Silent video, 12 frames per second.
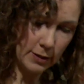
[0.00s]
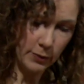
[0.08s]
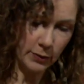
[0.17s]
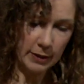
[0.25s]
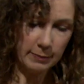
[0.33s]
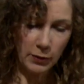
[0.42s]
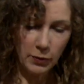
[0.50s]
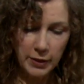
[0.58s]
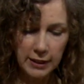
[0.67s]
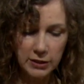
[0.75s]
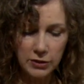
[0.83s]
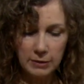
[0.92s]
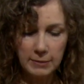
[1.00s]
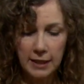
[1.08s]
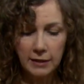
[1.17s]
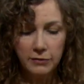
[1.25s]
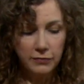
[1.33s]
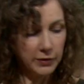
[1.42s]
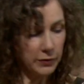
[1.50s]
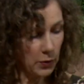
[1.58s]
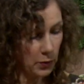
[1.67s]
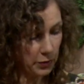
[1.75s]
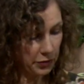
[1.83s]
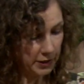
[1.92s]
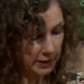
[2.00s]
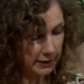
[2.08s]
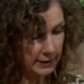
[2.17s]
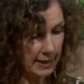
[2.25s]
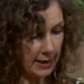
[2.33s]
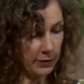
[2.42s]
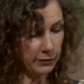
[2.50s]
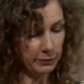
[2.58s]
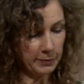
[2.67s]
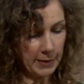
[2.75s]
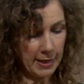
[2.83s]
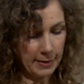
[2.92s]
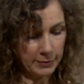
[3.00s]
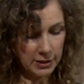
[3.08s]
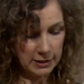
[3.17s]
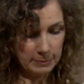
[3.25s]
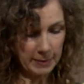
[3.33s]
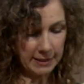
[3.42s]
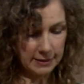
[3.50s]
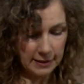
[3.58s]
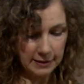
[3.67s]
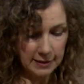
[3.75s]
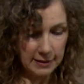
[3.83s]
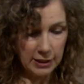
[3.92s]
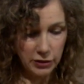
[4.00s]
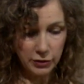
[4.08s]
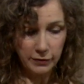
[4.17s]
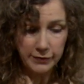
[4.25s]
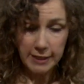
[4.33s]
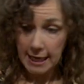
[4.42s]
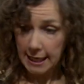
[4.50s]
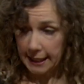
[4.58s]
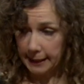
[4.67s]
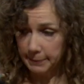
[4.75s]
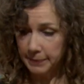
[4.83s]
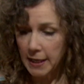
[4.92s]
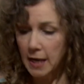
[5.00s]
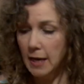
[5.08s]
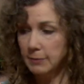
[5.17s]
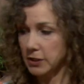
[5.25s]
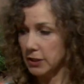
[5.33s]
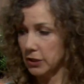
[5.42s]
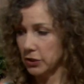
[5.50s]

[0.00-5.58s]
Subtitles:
what I'm going to do, I'm not going to fill the whole thing in now, just based on the nature of time. I'm just going